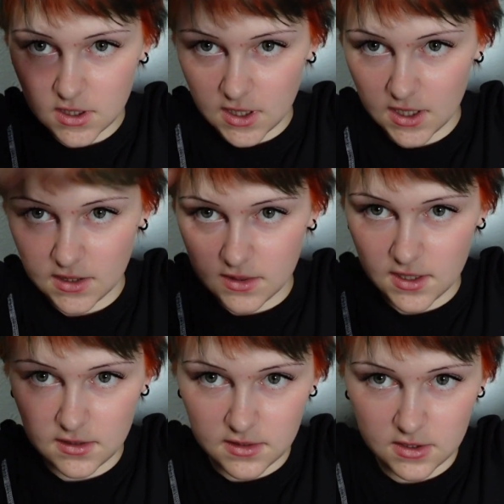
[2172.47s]
and
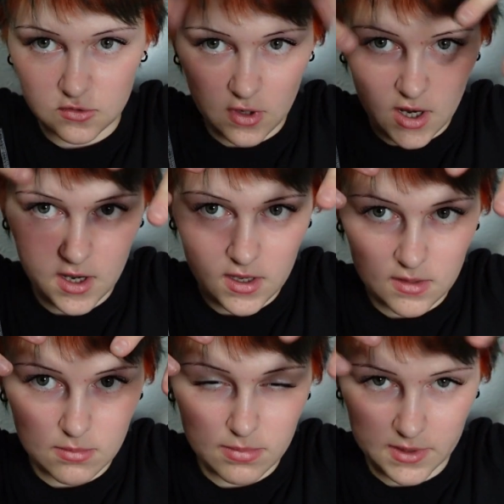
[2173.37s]
then they
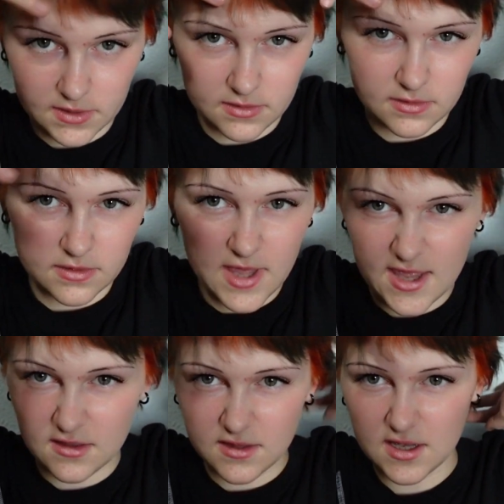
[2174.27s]
dry, but
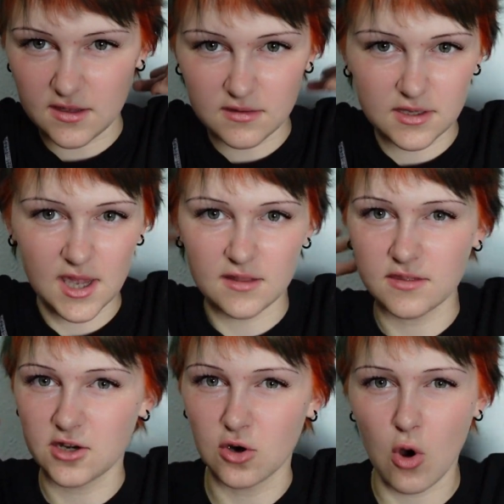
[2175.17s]
then they get
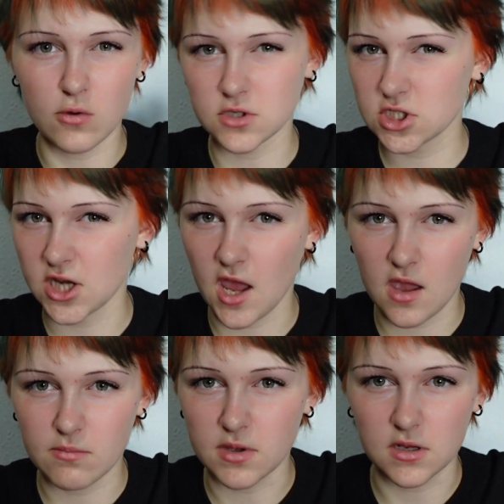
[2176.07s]
their own
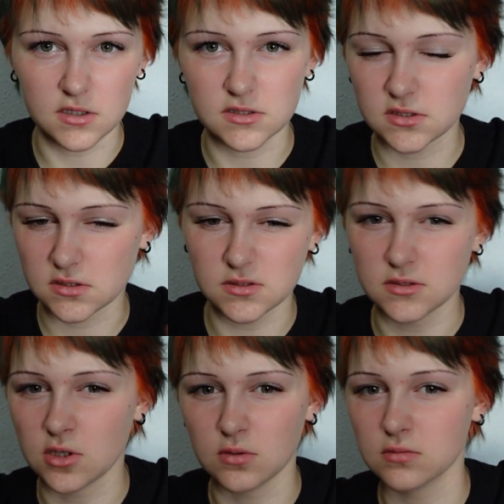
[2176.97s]
shape because, you
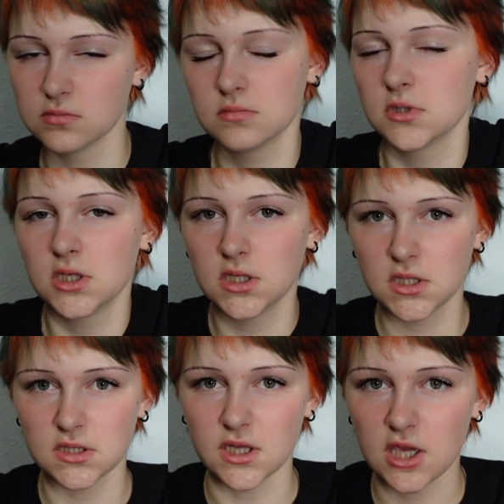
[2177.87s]
know,
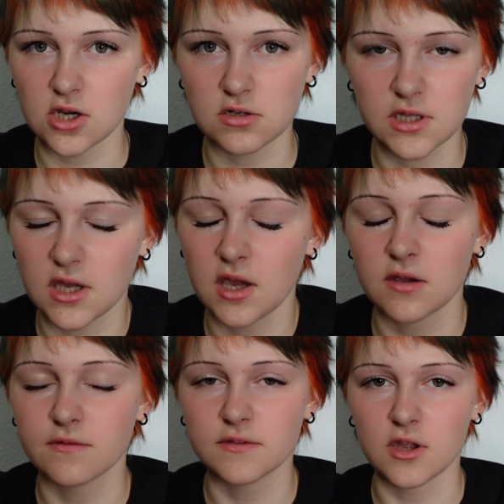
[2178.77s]
the hair, they
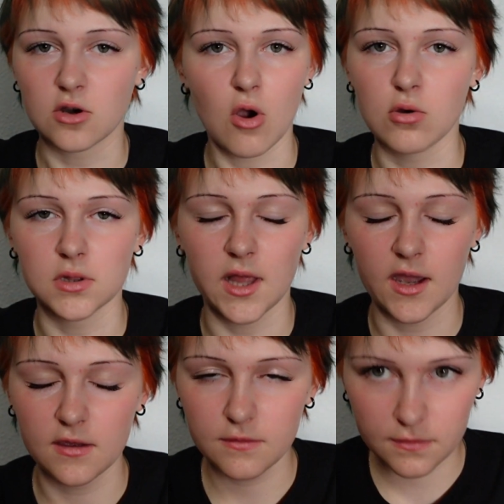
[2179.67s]
have their own
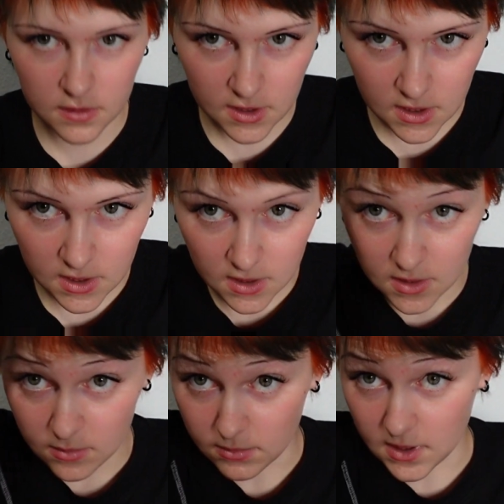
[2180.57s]
life.
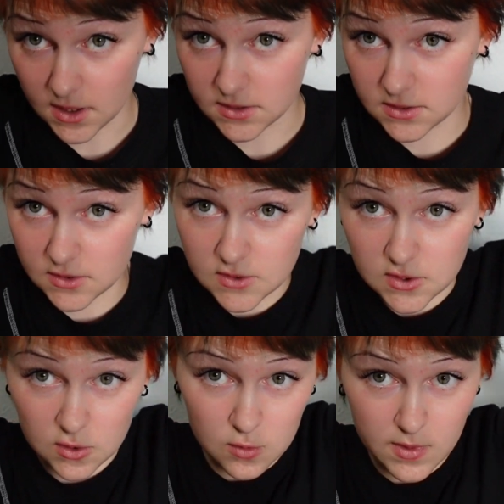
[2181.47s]
But
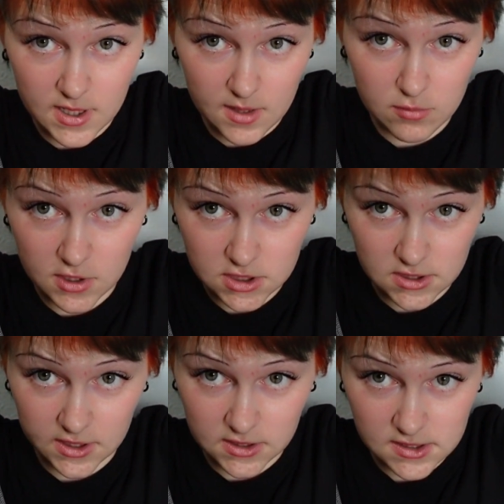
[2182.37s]
so when I brush it
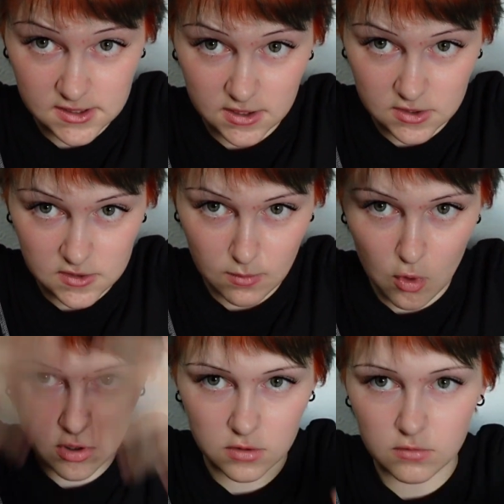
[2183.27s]
like this, there's
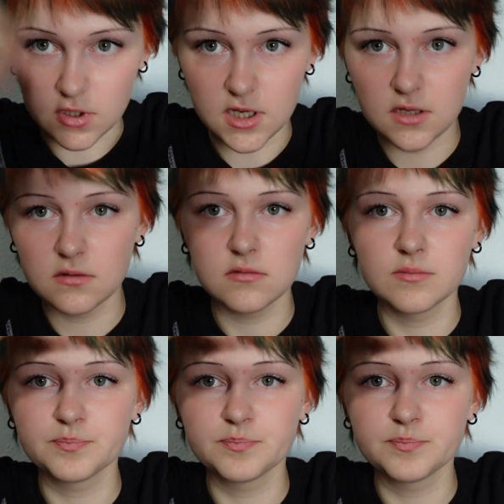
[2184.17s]
more green.